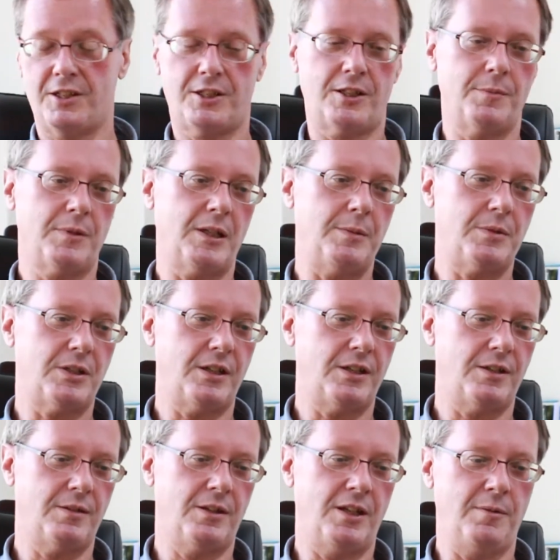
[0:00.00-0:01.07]
sometimes
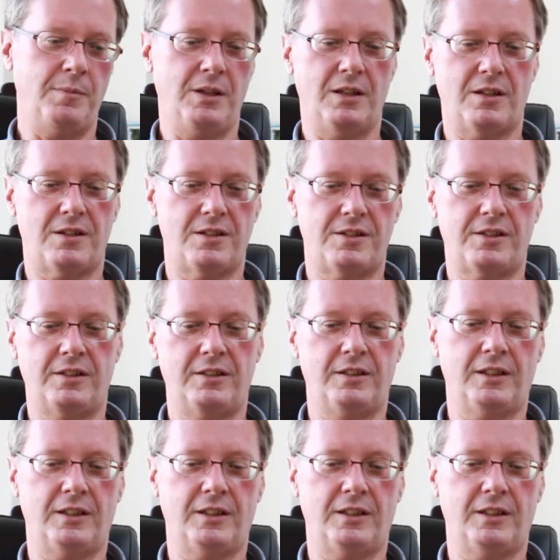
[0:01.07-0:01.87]
they mean it to say,